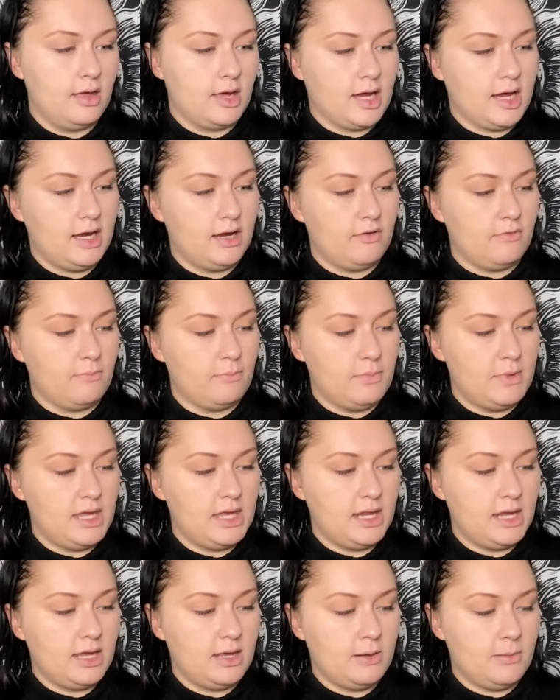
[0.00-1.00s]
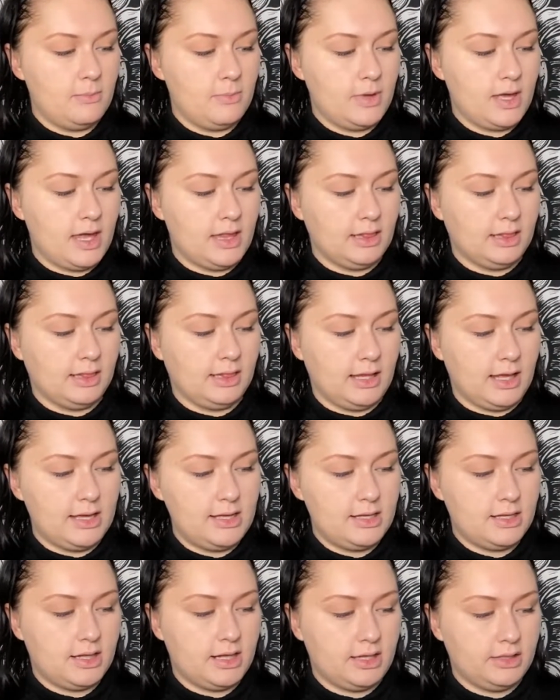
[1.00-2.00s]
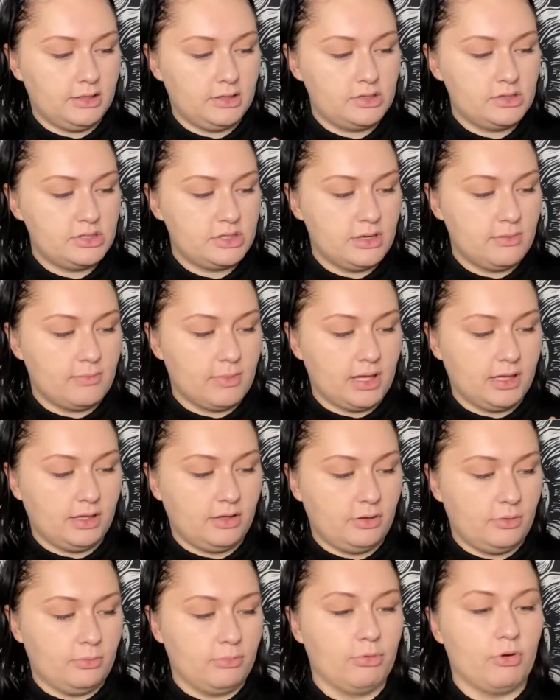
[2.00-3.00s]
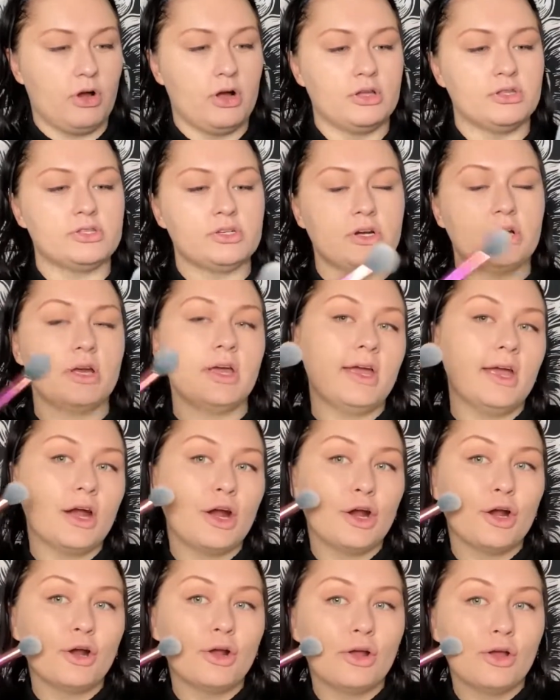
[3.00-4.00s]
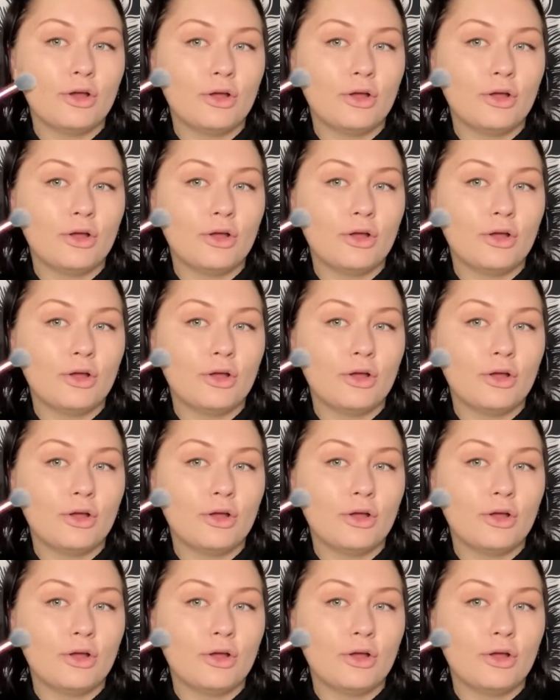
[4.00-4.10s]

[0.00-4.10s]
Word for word: kind of medium and light colors in my little bronzer here.